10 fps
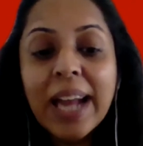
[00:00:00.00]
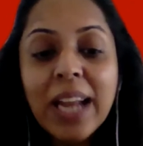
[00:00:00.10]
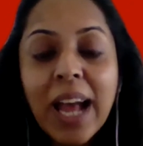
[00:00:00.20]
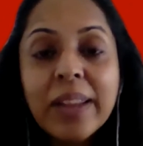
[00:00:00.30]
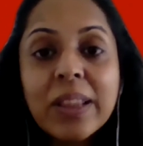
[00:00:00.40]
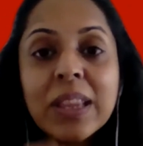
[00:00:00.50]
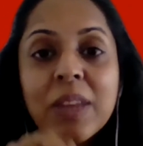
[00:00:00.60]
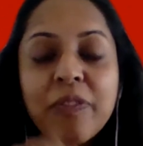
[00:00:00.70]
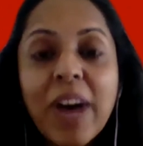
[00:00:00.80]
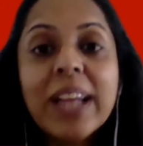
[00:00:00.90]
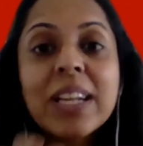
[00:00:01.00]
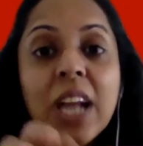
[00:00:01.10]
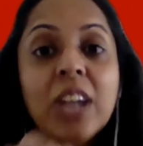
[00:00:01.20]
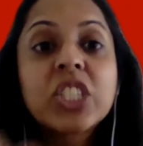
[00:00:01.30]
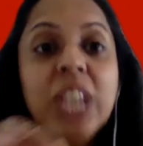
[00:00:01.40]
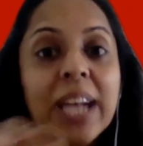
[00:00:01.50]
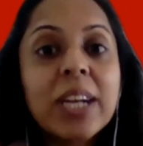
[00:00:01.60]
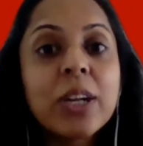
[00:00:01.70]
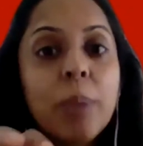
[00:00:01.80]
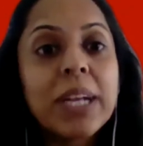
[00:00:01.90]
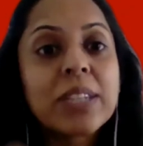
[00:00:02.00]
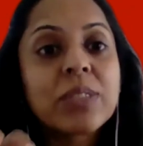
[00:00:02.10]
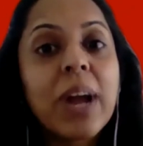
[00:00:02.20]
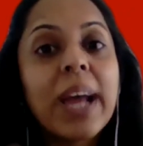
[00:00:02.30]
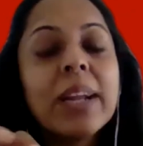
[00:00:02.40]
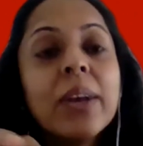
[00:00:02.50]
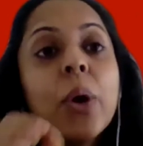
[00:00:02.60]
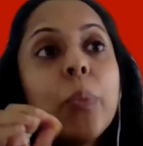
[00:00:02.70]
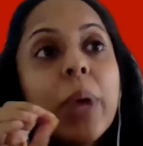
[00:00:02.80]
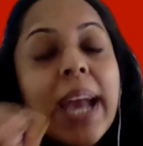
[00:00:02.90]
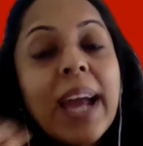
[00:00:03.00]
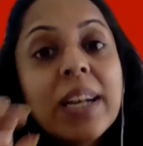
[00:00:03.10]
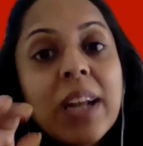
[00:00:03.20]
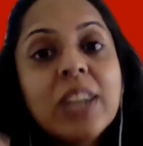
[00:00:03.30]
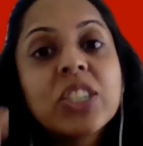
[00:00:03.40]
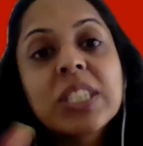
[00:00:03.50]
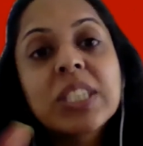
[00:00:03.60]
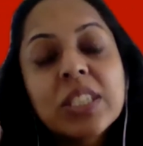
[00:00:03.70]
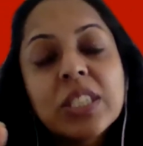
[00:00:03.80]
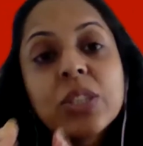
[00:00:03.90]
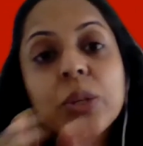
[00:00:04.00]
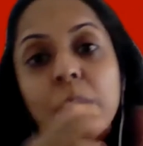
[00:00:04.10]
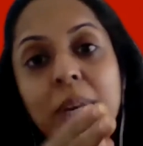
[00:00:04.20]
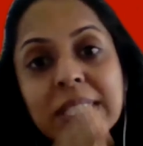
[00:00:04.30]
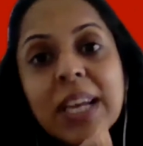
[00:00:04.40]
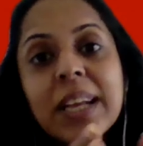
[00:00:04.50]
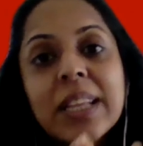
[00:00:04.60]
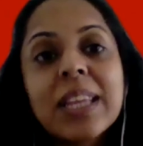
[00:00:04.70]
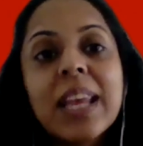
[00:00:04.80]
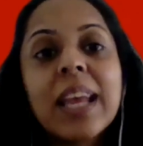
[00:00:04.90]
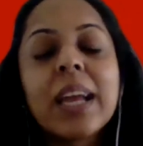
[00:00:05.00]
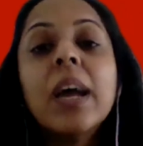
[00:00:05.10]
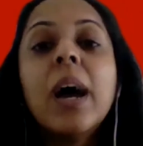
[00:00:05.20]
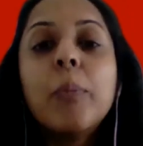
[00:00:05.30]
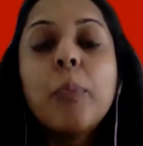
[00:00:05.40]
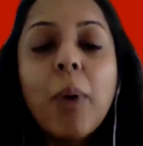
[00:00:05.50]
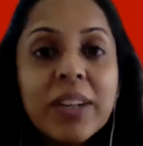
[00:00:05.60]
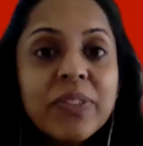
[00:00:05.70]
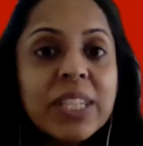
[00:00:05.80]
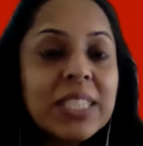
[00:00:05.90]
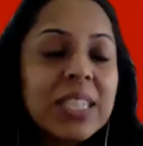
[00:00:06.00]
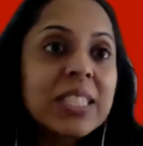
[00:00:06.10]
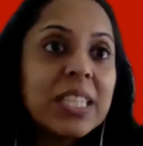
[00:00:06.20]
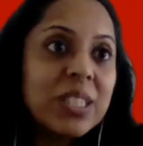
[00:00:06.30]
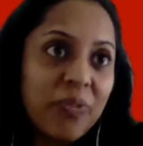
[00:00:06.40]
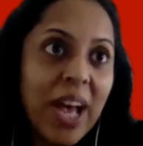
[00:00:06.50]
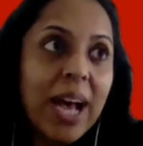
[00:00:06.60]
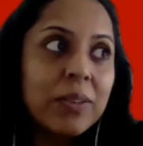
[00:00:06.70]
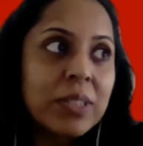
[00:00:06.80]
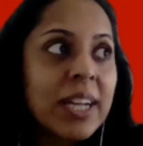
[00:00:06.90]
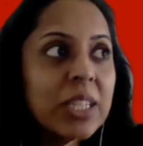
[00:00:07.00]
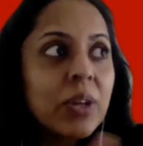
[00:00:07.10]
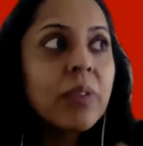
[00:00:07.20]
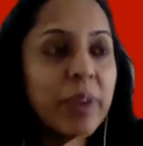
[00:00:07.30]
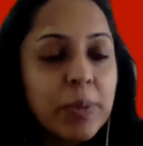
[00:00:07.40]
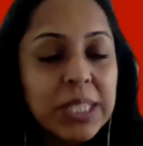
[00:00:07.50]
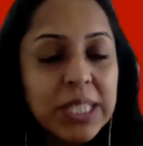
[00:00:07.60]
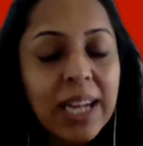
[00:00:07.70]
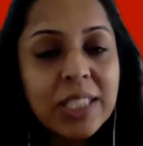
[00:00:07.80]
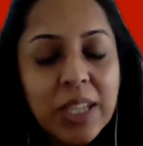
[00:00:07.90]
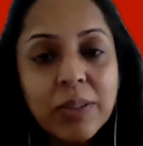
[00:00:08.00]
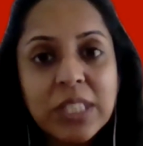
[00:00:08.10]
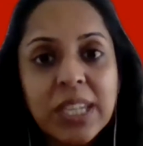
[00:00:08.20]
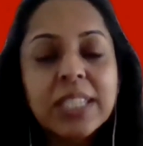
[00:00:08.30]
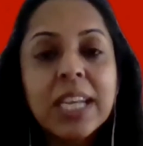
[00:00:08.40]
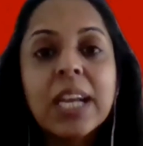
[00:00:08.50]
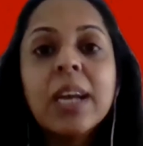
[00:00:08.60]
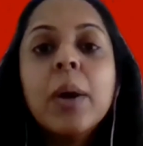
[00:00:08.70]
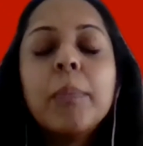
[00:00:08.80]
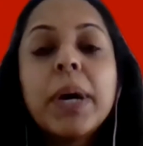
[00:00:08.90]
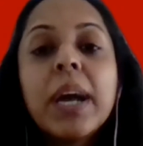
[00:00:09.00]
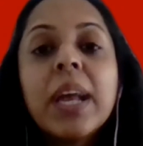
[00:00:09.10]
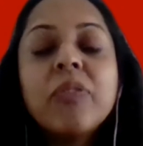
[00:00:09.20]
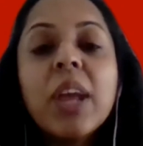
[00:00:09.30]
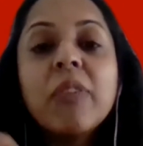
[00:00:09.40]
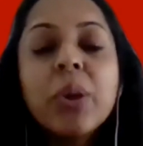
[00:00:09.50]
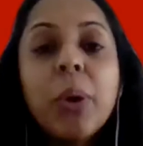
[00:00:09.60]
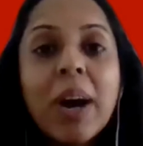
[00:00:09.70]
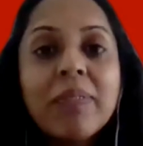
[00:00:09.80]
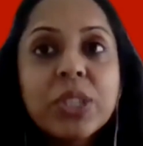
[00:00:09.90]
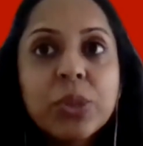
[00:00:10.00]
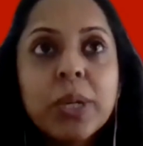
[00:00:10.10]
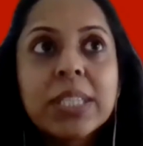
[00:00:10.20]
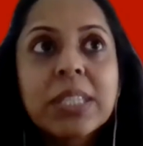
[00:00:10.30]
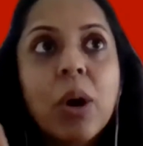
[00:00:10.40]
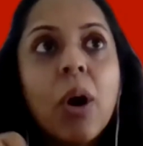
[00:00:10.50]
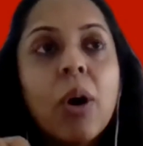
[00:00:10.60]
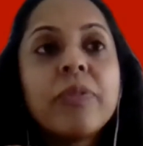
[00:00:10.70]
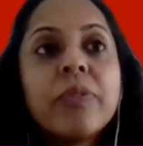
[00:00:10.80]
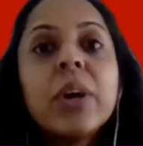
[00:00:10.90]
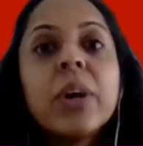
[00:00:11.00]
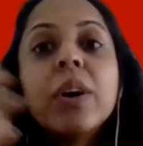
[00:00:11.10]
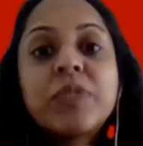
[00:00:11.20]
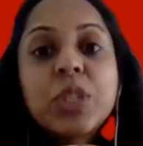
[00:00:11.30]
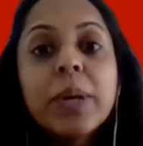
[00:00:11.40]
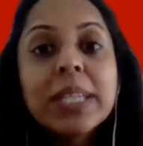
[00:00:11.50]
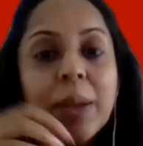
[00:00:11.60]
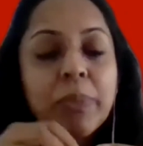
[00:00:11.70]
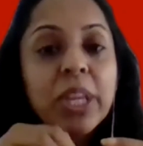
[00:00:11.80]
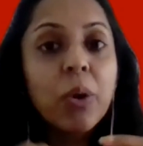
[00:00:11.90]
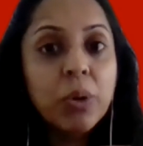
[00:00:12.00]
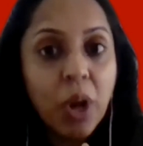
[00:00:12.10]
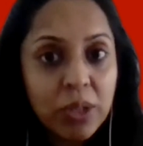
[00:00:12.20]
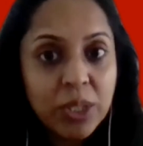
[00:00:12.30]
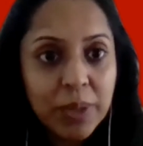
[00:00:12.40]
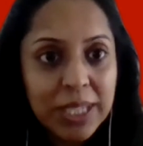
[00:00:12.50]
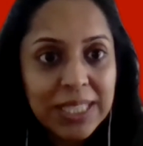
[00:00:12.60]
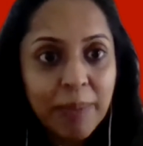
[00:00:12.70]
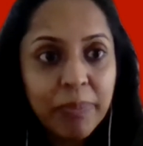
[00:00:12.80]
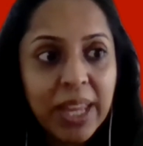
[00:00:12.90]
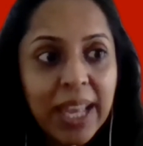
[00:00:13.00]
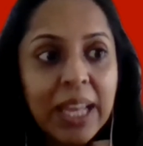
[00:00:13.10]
And the fact, nudge economics, right? We get nudged to do a certain thing. And one of the studies found, I don't know if it was Thaler's own study, but if you have a choice of doing something or not doing something,